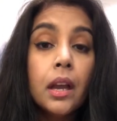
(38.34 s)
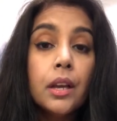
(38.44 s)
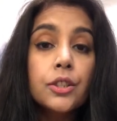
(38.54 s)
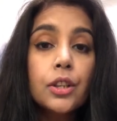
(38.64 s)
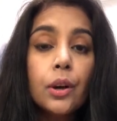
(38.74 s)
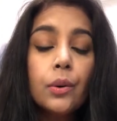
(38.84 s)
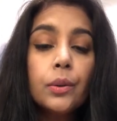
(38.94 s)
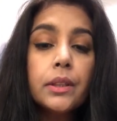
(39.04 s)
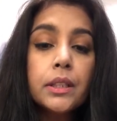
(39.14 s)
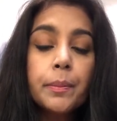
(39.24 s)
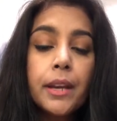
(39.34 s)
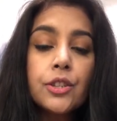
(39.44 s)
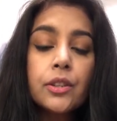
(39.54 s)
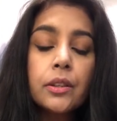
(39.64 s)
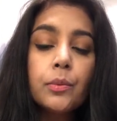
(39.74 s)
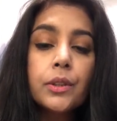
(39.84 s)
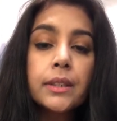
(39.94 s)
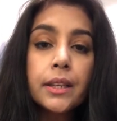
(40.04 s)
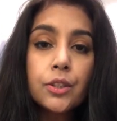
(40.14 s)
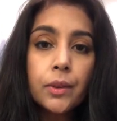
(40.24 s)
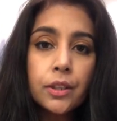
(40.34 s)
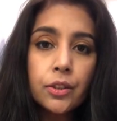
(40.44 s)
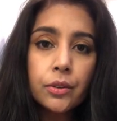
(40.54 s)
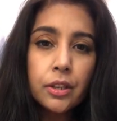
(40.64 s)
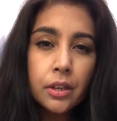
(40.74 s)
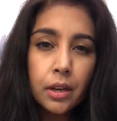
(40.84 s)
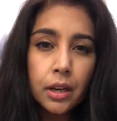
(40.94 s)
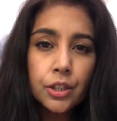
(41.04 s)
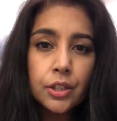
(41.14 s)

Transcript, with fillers: So this patient was sent to us through triage.